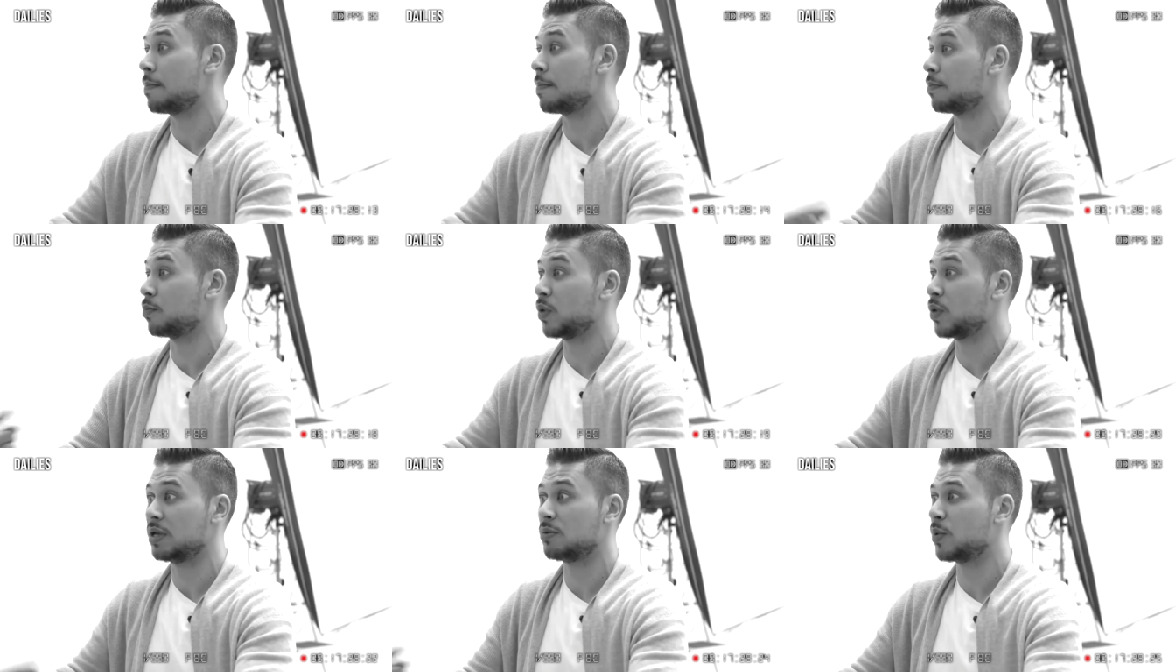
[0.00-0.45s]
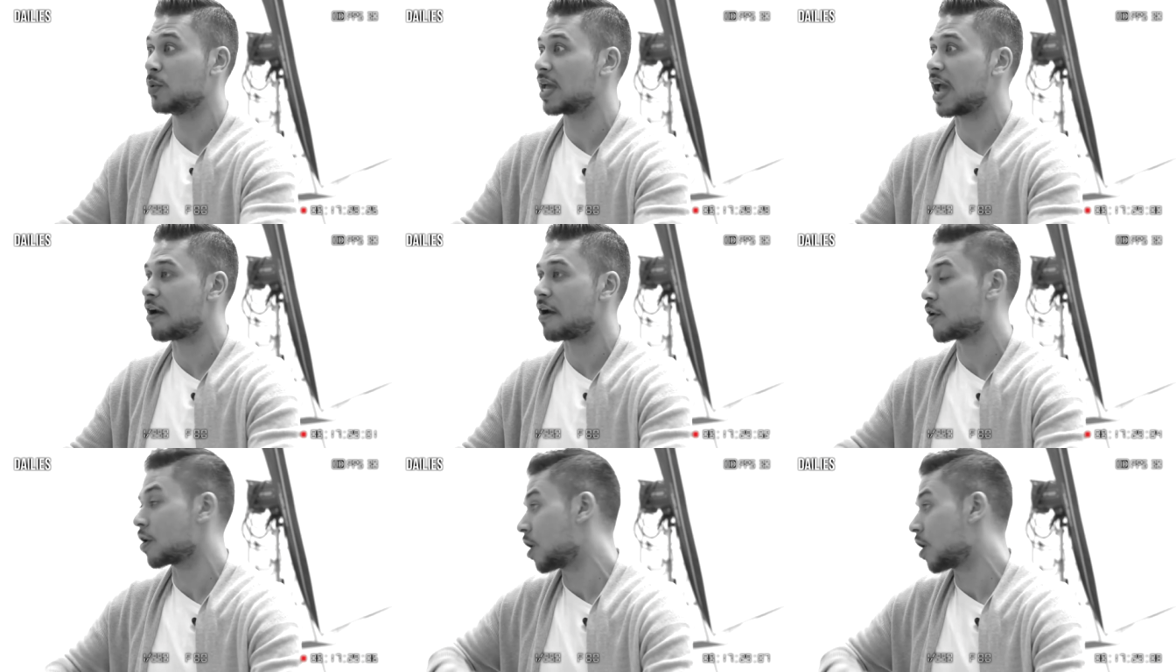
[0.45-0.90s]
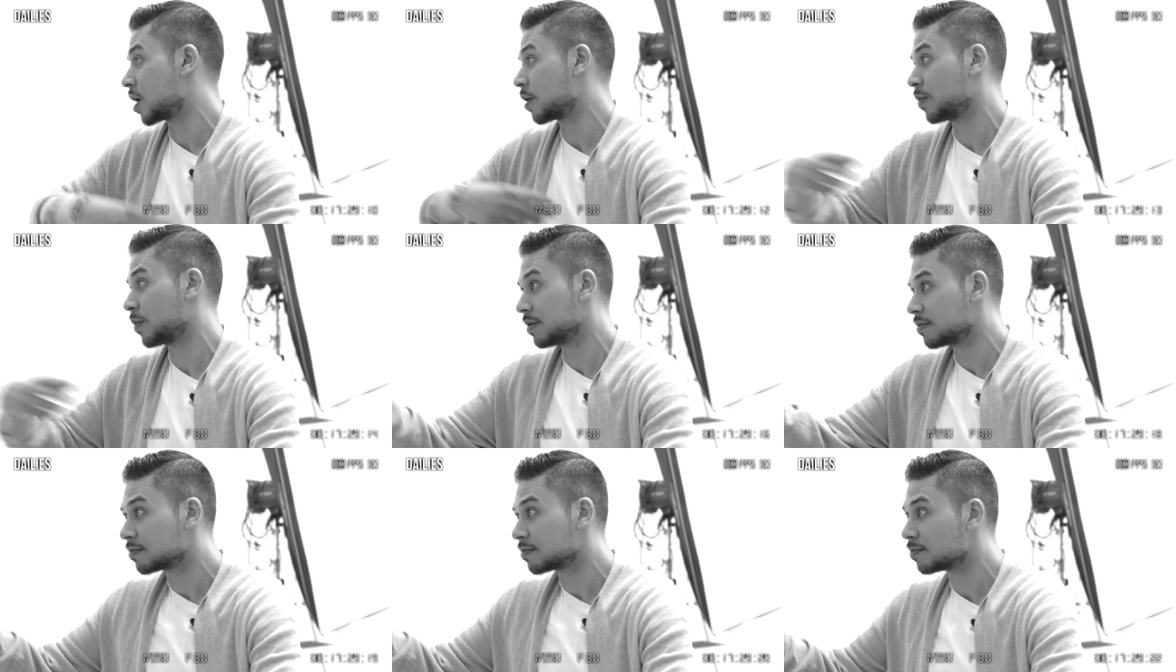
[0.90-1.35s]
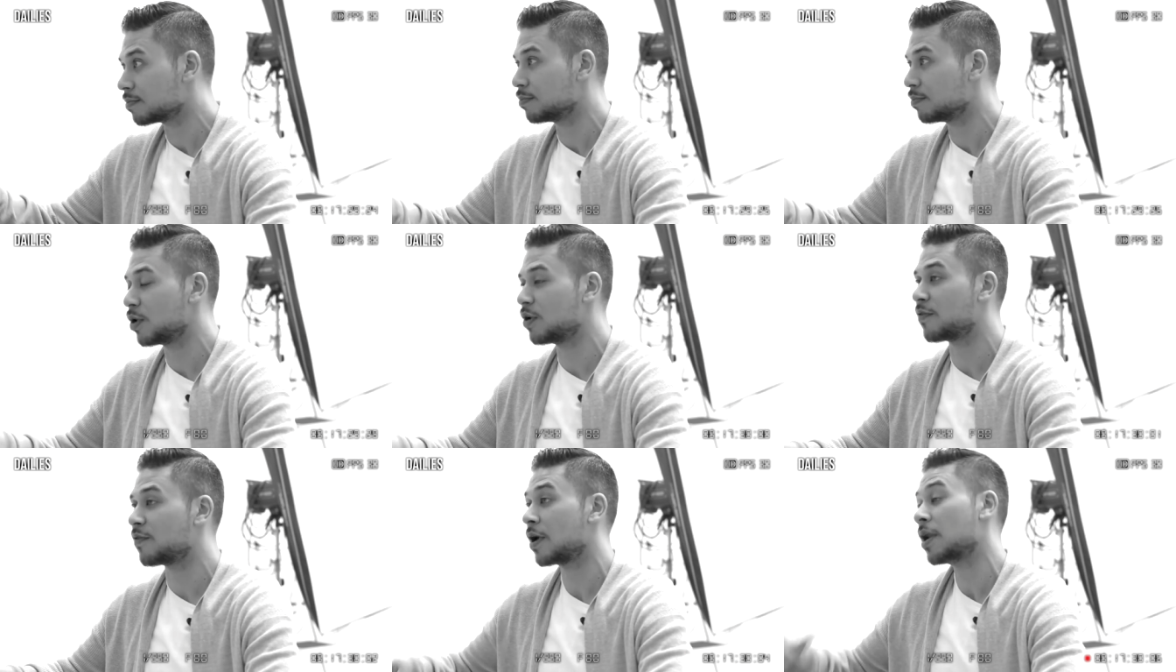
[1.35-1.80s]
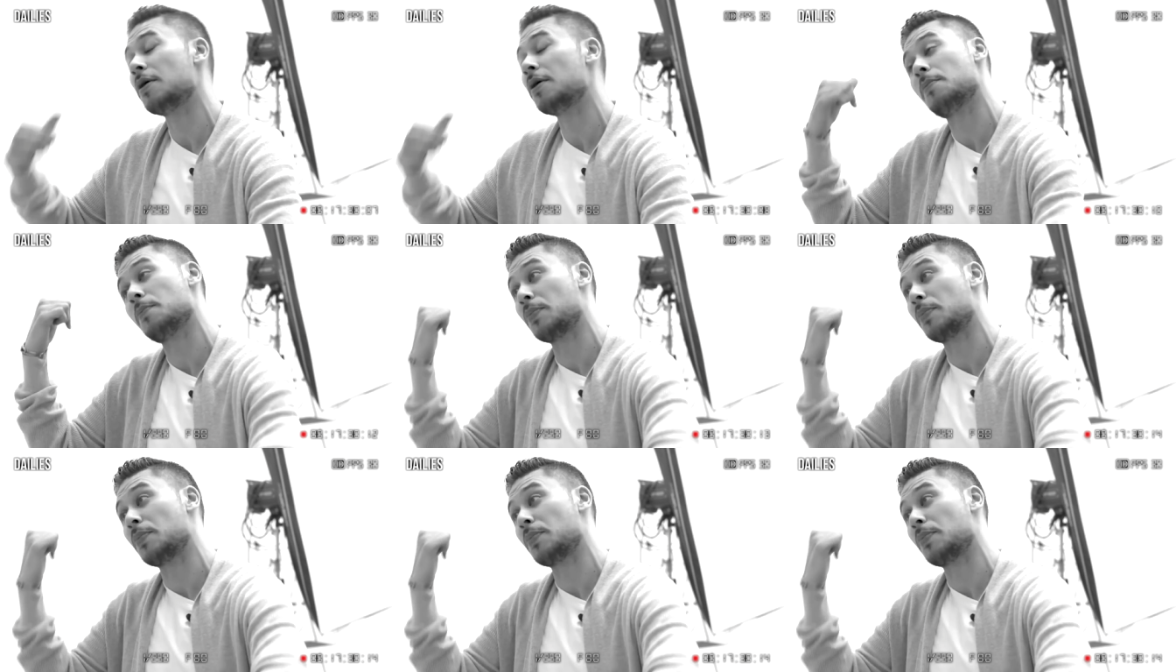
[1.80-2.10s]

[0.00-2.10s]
We, we, we carry on and we move on.